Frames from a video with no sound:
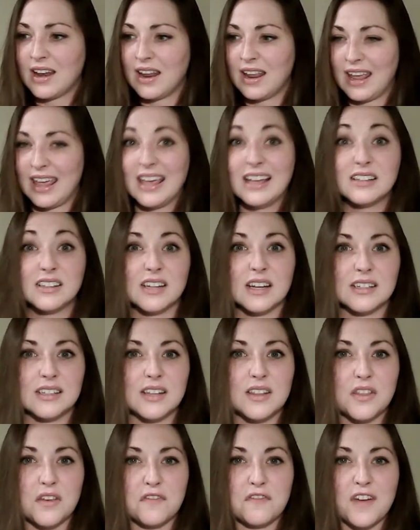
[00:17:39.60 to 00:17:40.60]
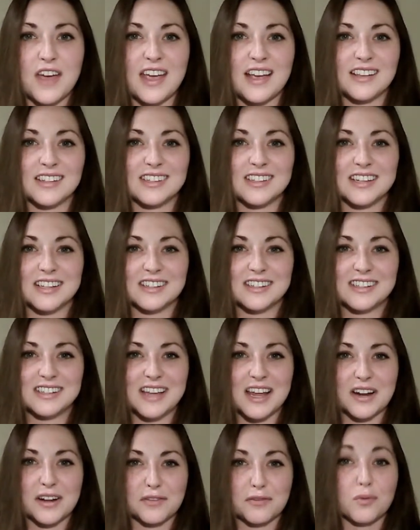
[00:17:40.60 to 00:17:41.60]
hits us in the face
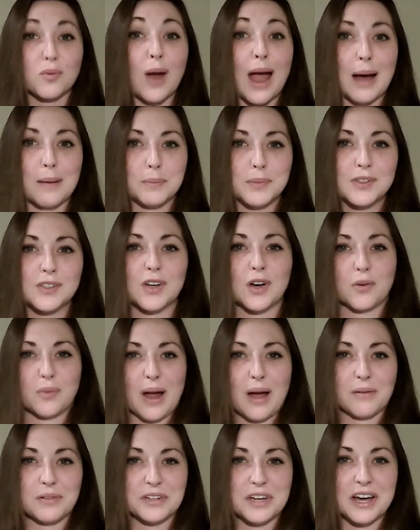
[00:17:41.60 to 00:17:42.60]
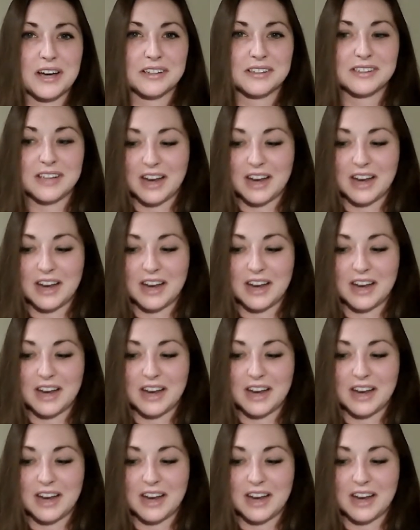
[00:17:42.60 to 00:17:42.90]
instead of wraps around us.